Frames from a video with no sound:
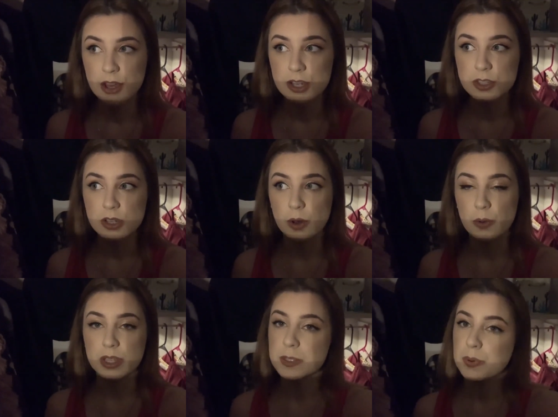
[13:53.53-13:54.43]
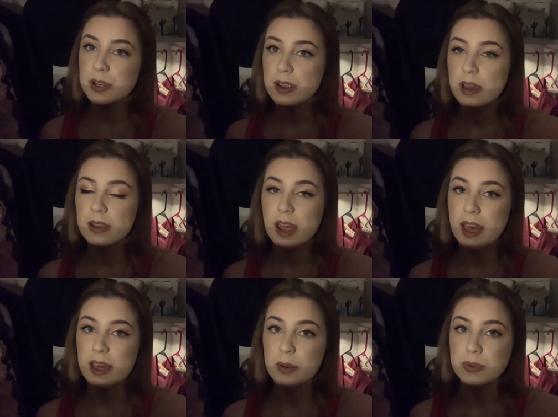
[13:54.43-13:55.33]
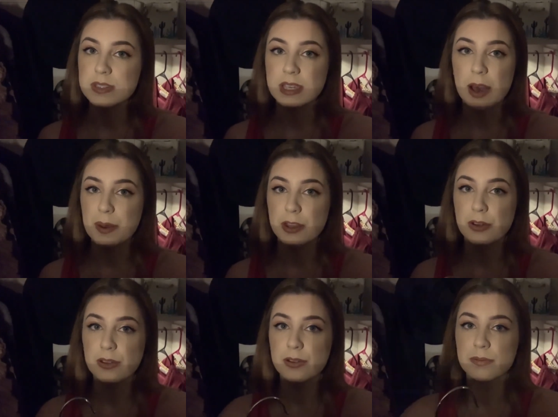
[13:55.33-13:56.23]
So let's put it on and we'll see how I look.